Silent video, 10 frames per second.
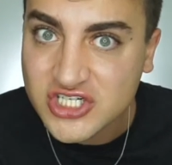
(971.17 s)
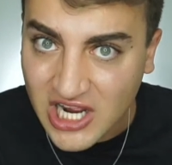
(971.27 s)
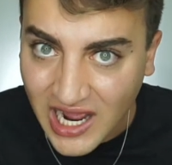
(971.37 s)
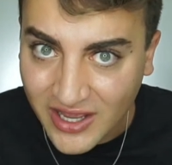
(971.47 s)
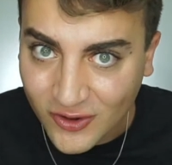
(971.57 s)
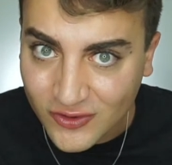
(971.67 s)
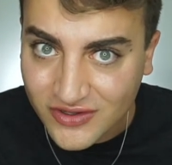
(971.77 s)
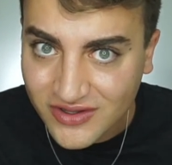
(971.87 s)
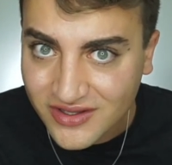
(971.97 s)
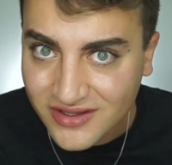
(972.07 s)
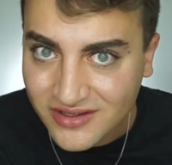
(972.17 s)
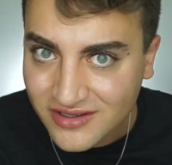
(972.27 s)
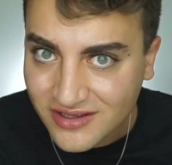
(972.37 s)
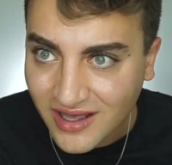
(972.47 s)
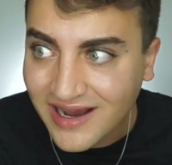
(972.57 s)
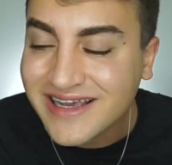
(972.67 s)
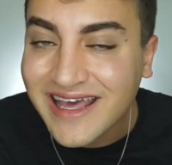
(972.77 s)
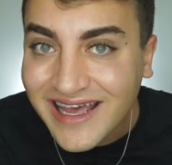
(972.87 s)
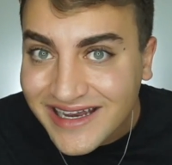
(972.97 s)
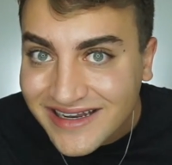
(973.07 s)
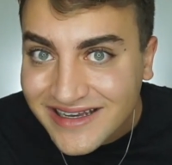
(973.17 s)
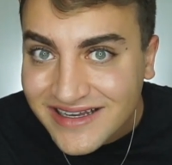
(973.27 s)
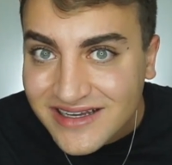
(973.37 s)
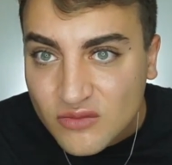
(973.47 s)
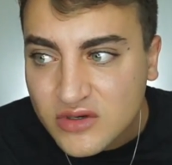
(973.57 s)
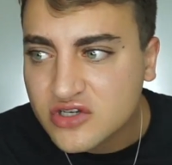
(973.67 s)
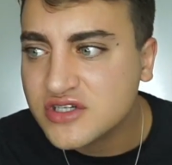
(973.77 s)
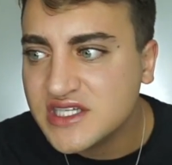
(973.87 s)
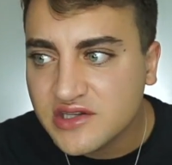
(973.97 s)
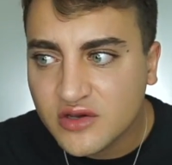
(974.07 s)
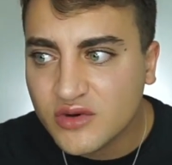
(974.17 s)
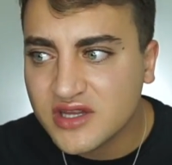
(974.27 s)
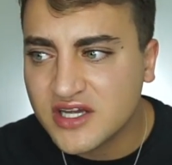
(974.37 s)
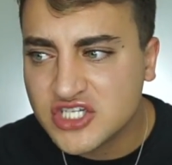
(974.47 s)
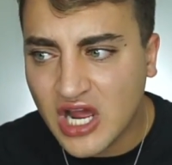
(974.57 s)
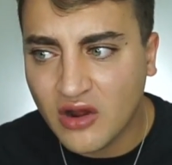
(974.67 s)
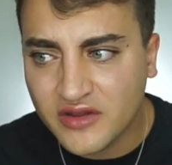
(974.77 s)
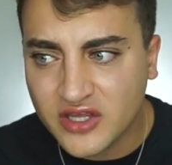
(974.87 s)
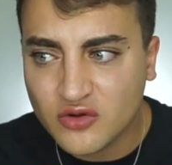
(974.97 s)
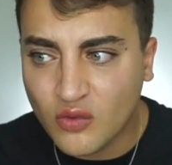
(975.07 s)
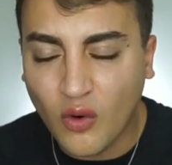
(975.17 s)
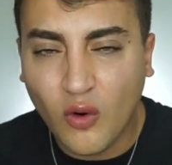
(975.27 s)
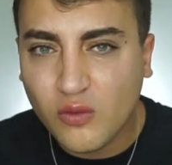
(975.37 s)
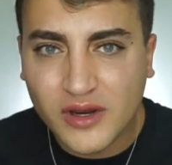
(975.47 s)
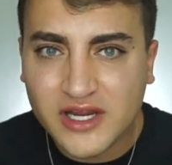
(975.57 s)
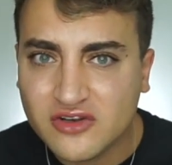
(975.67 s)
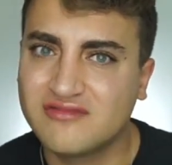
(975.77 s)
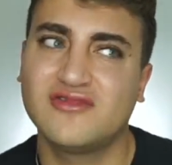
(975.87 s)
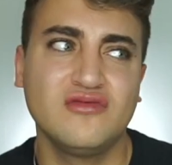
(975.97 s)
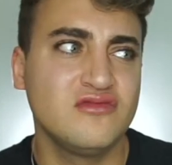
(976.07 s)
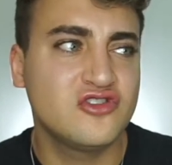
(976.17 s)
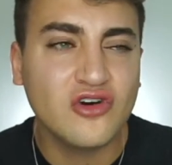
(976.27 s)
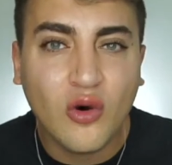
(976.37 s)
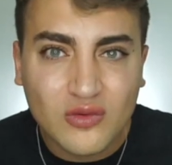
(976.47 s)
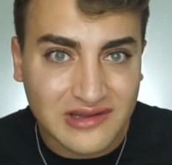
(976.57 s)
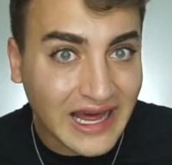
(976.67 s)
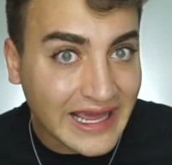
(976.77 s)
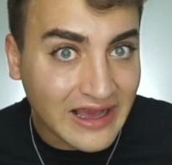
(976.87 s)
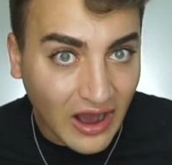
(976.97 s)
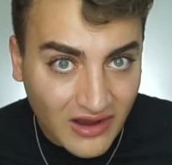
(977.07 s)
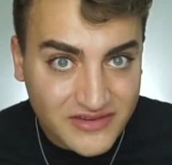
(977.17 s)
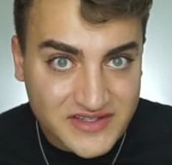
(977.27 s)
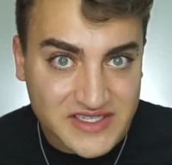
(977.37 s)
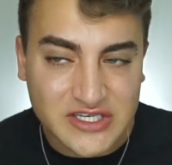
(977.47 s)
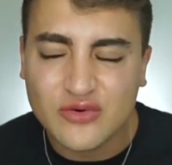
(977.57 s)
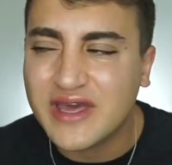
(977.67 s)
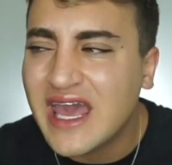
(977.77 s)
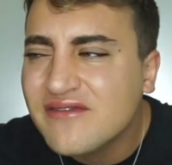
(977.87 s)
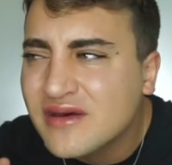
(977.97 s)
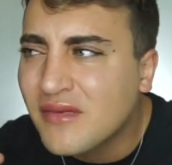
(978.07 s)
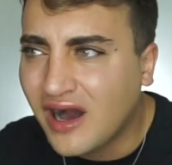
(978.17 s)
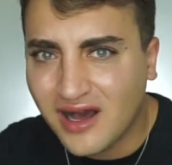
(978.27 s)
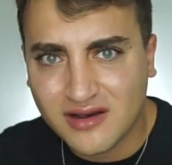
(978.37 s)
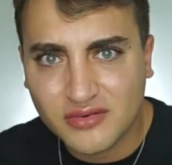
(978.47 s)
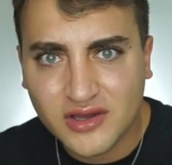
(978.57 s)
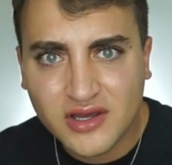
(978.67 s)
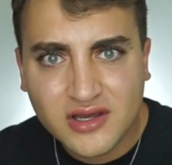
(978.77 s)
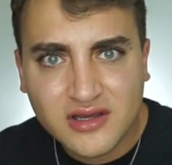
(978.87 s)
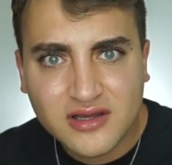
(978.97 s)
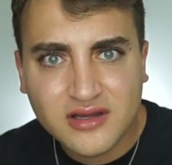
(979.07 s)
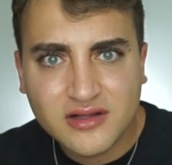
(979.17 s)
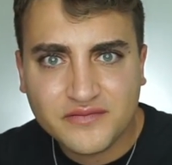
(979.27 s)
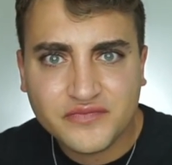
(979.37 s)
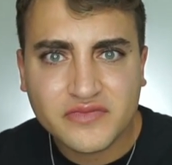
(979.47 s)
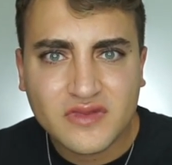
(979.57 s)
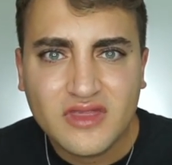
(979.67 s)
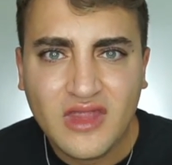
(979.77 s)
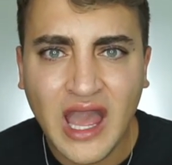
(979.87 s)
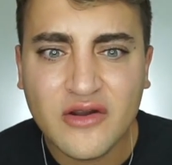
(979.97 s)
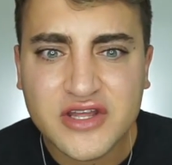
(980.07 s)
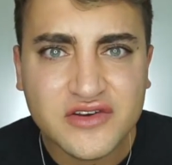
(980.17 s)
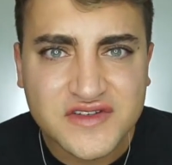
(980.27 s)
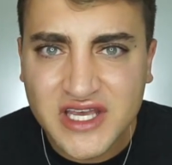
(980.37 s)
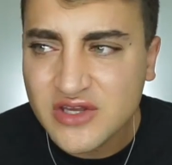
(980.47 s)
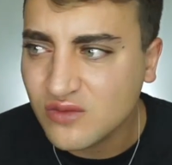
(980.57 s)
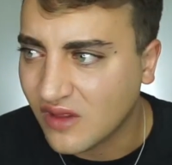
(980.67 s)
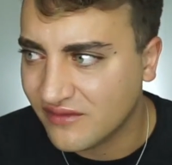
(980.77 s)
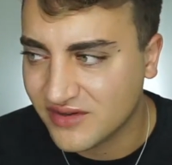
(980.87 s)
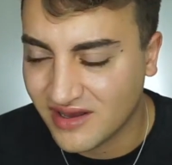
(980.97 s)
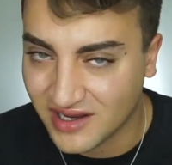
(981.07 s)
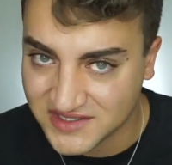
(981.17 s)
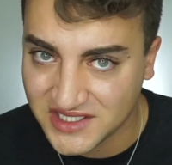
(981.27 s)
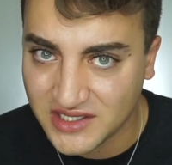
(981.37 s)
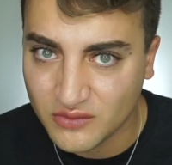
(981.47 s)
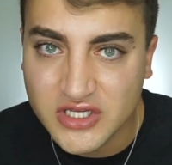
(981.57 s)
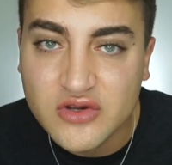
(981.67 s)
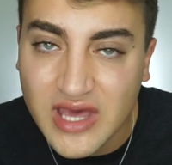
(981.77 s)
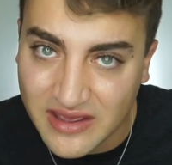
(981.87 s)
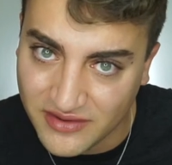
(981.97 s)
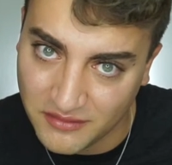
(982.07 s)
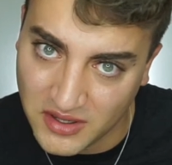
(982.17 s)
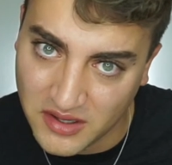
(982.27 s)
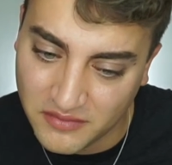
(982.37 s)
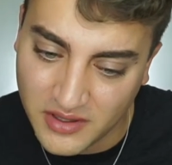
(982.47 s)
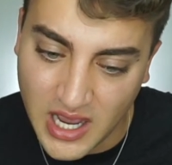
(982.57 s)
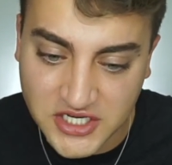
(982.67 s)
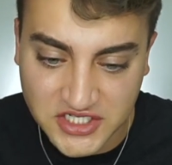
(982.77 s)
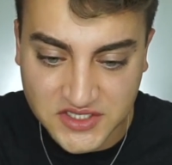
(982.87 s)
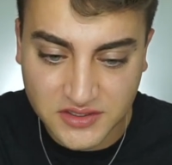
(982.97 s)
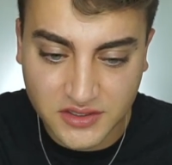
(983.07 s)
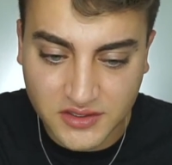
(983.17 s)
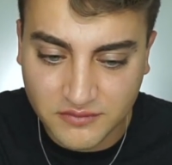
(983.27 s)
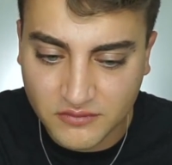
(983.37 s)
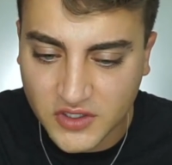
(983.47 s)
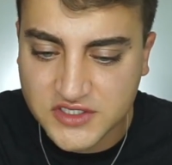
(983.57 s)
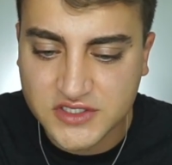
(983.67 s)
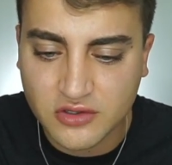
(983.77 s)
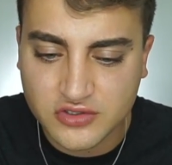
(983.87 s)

child again? when you're dealing with a child that you already don't like, obviously. You gave him up. How can you say you loved Huxley when you gave him up? I just, the, it's so